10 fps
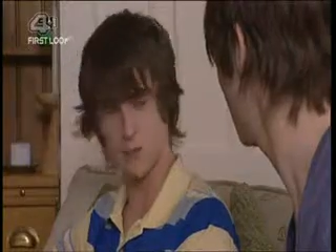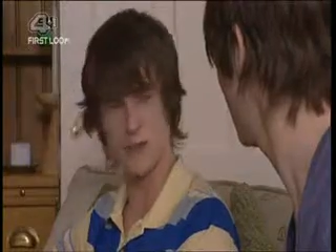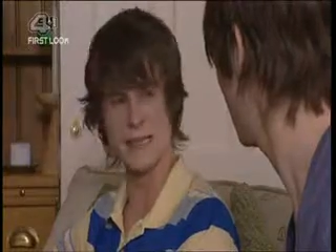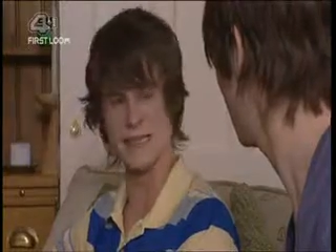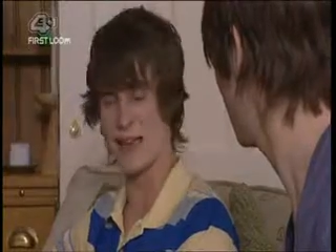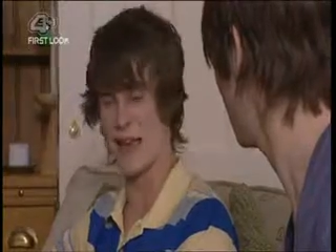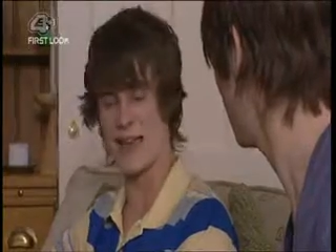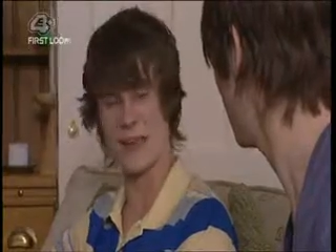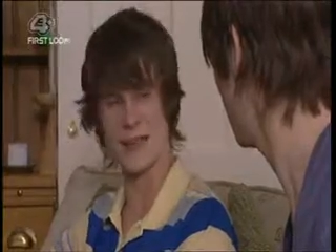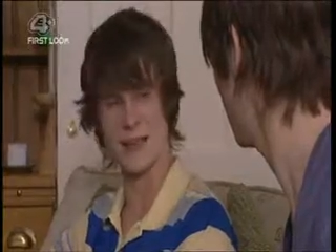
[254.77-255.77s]
What do you mean, is
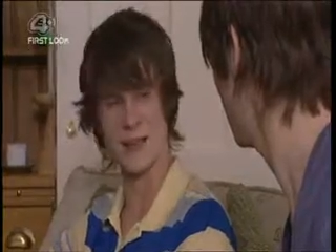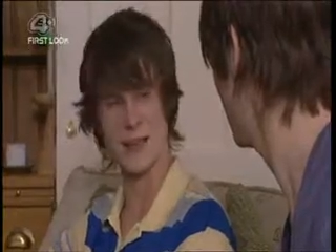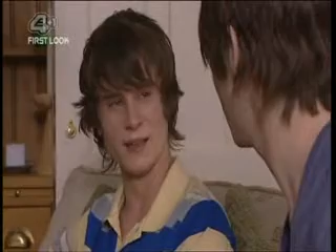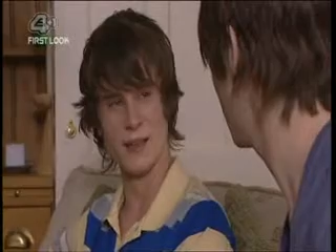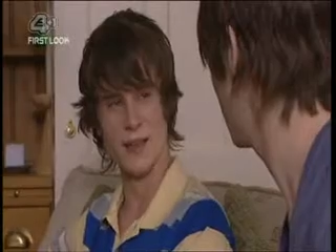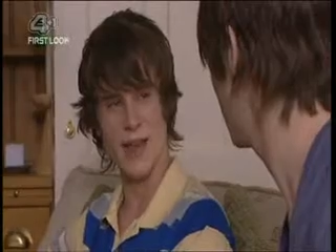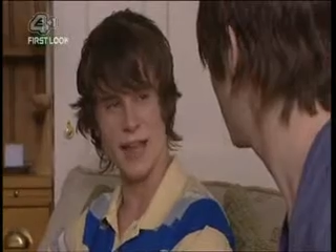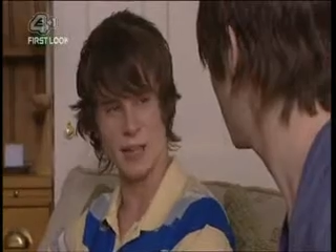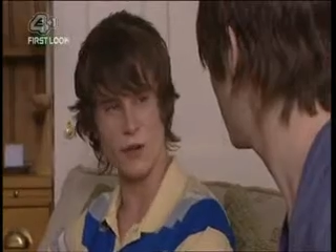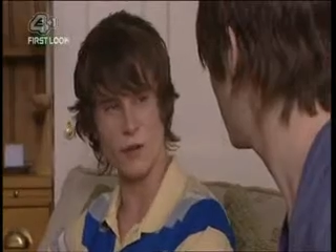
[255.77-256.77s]
that it?
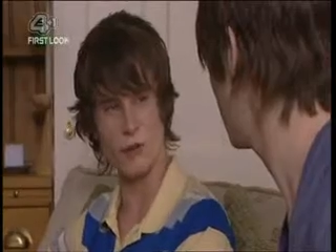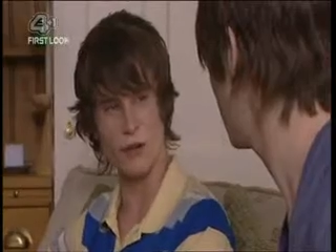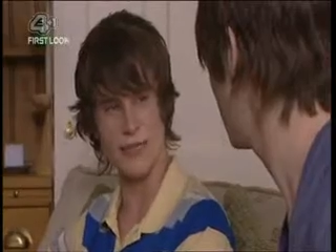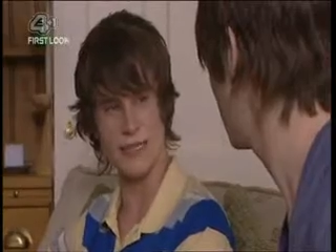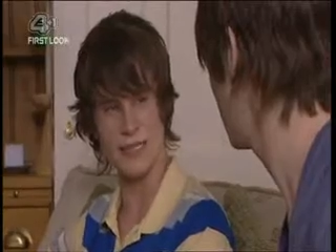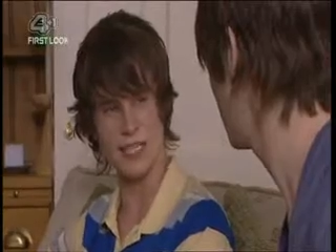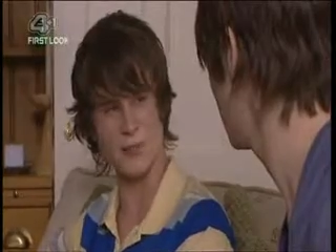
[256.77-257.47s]
I love her, Rhys.